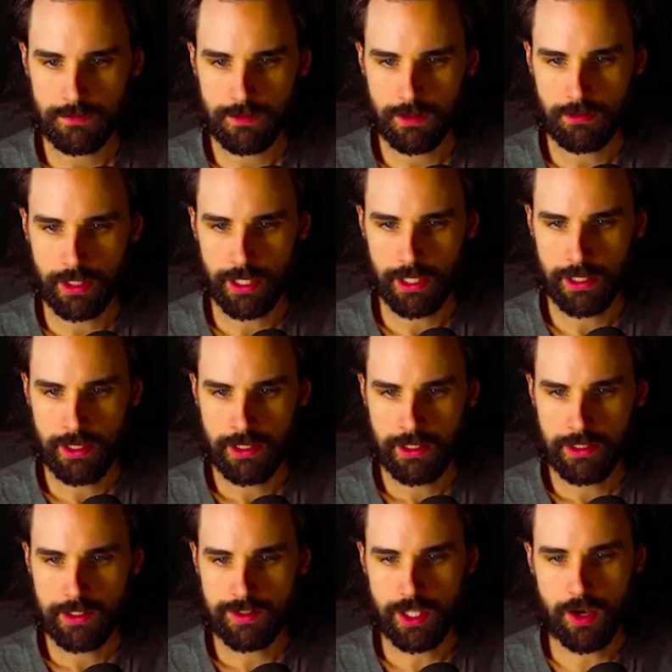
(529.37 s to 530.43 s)
Okay,
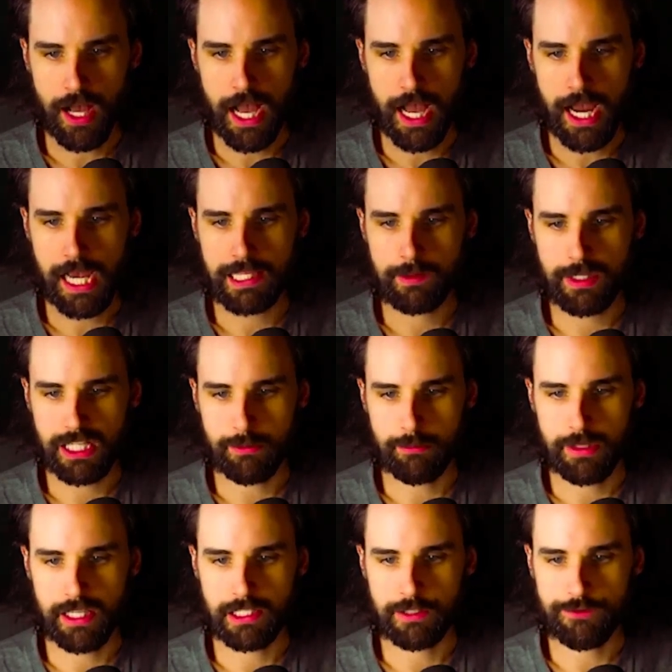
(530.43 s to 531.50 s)
so I highly
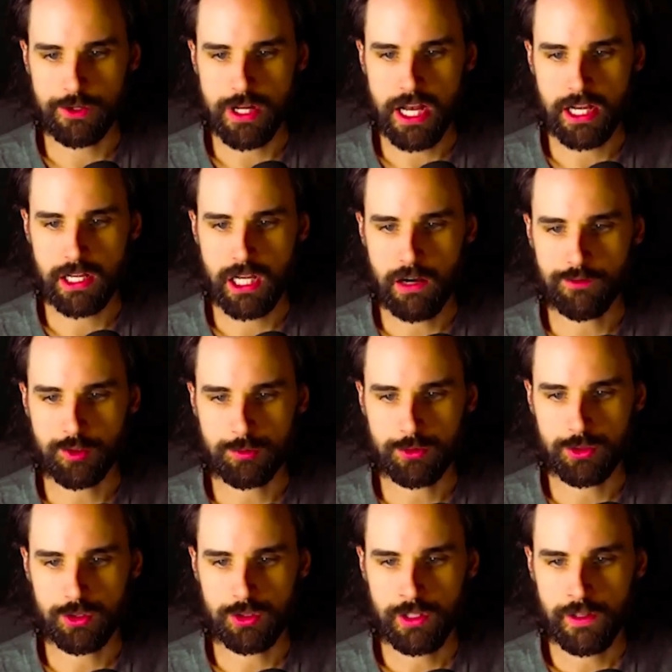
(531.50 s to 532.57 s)
recommend, if you're not comfortable,